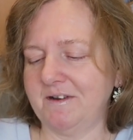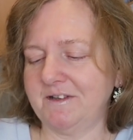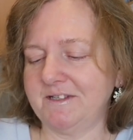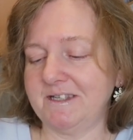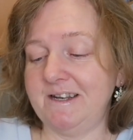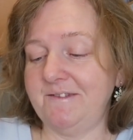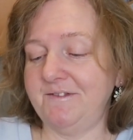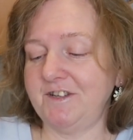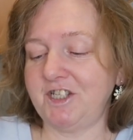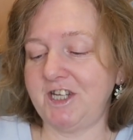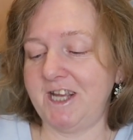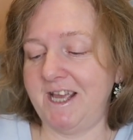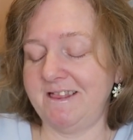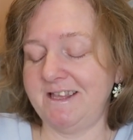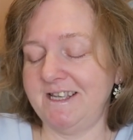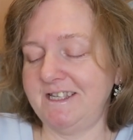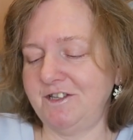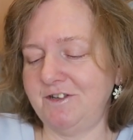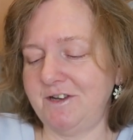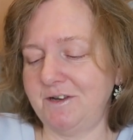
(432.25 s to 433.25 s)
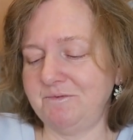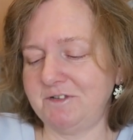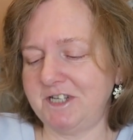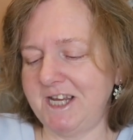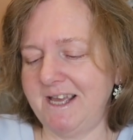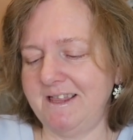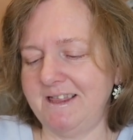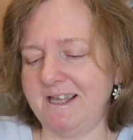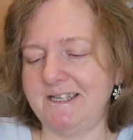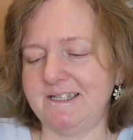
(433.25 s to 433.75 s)
because I never check this, you don't
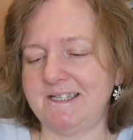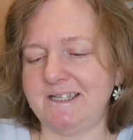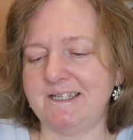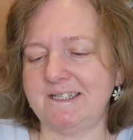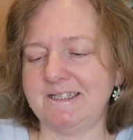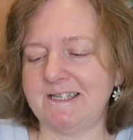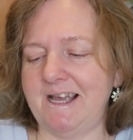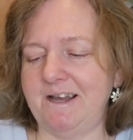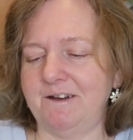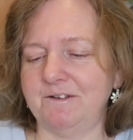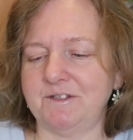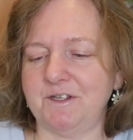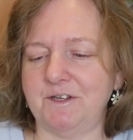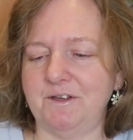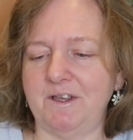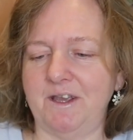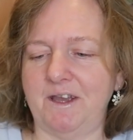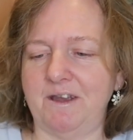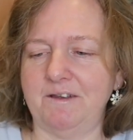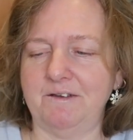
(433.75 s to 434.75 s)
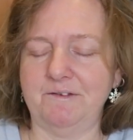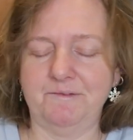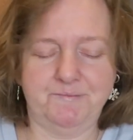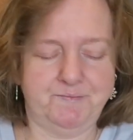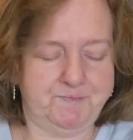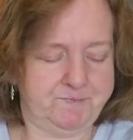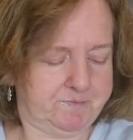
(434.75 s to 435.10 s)
check these things out, do you?